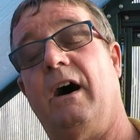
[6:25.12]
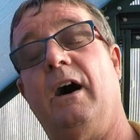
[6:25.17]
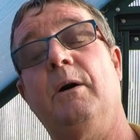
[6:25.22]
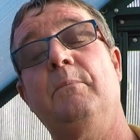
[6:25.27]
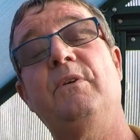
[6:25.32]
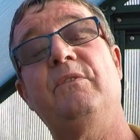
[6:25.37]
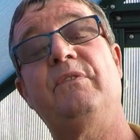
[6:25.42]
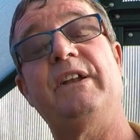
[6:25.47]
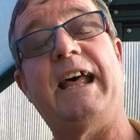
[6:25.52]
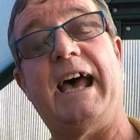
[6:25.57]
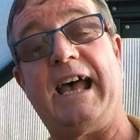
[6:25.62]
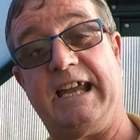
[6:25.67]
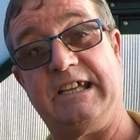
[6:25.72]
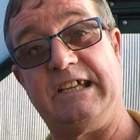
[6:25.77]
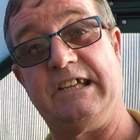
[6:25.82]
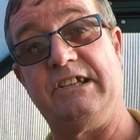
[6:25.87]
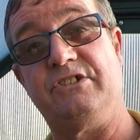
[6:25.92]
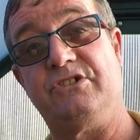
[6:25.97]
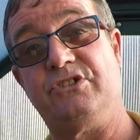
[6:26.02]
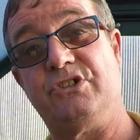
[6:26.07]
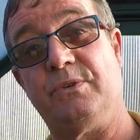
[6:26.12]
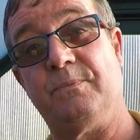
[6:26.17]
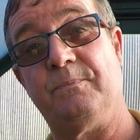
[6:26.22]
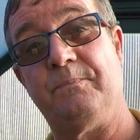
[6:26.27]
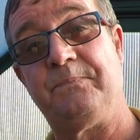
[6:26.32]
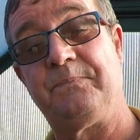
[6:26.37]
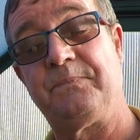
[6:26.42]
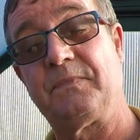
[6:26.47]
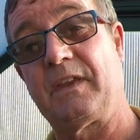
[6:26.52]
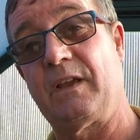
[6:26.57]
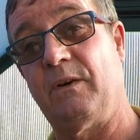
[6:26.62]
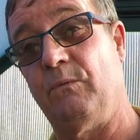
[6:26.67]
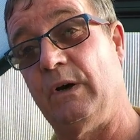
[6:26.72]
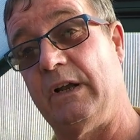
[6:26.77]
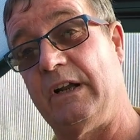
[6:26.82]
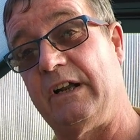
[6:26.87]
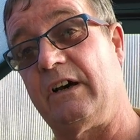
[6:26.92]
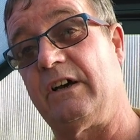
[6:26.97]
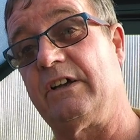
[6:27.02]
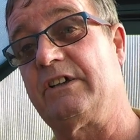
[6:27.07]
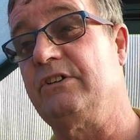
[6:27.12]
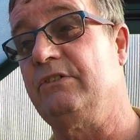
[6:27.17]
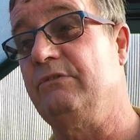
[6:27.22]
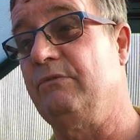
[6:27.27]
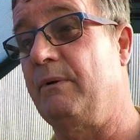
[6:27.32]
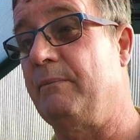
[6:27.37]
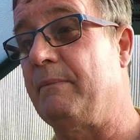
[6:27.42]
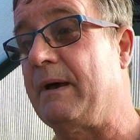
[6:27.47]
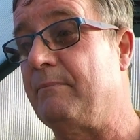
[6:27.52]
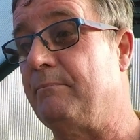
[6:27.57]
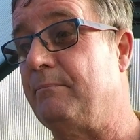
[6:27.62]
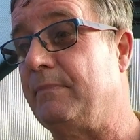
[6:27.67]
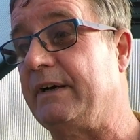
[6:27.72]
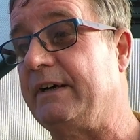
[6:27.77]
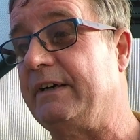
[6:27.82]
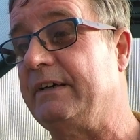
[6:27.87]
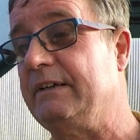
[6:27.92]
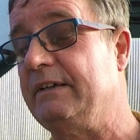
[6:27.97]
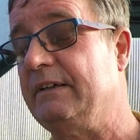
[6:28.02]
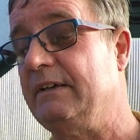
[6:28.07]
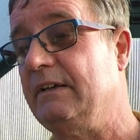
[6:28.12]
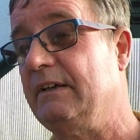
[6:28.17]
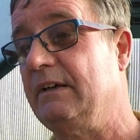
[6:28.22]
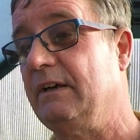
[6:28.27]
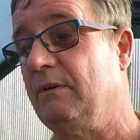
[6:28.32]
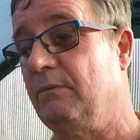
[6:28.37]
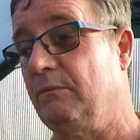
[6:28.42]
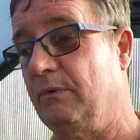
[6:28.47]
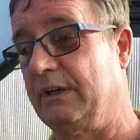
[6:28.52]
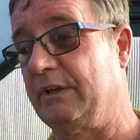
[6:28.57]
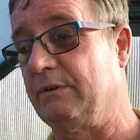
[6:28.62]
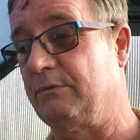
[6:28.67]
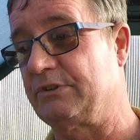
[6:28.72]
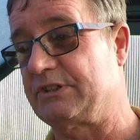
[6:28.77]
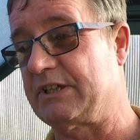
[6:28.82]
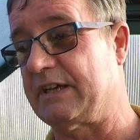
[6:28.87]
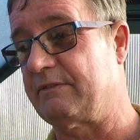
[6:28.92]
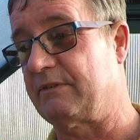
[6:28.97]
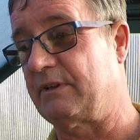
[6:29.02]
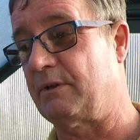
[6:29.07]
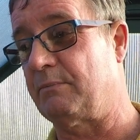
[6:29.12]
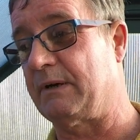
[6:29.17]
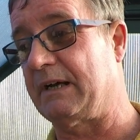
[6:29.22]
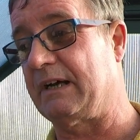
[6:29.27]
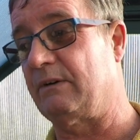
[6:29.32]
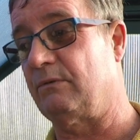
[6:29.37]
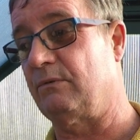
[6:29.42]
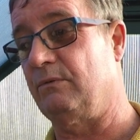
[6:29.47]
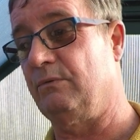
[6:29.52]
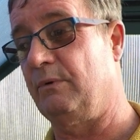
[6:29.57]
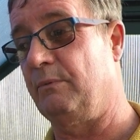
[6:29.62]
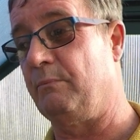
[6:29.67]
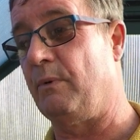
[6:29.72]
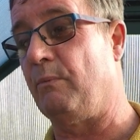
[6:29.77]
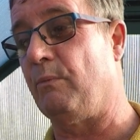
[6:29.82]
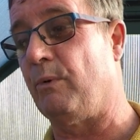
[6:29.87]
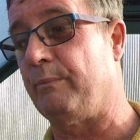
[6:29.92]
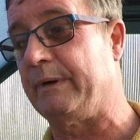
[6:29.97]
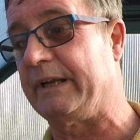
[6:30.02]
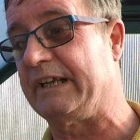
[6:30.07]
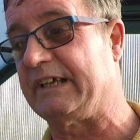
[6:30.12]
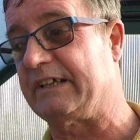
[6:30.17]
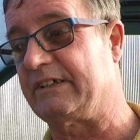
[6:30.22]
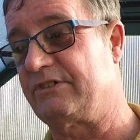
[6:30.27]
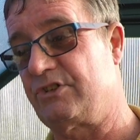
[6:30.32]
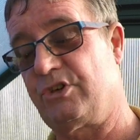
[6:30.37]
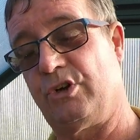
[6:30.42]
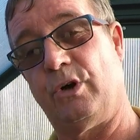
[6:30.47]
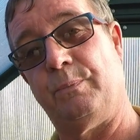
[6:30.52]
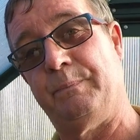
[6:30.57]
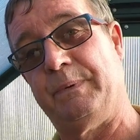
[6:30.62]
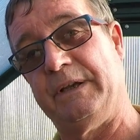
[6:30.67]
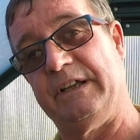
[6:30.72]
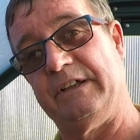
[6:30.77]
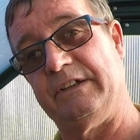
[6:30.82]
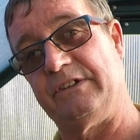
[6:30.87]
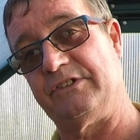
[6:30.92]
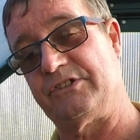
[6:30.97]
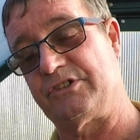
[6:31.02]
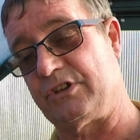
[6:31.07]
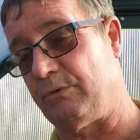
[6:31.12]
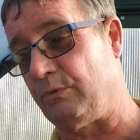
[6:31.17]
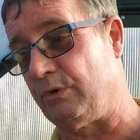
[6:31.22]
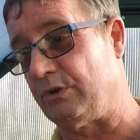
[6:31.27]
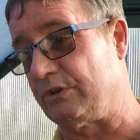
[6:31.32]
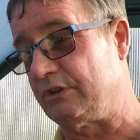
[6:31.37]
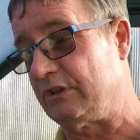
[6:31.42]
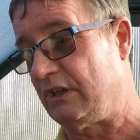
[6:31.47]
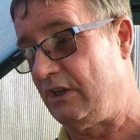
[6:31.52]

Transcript: of an age where I can remember when I was out and about with my mum and dad shopping and so on,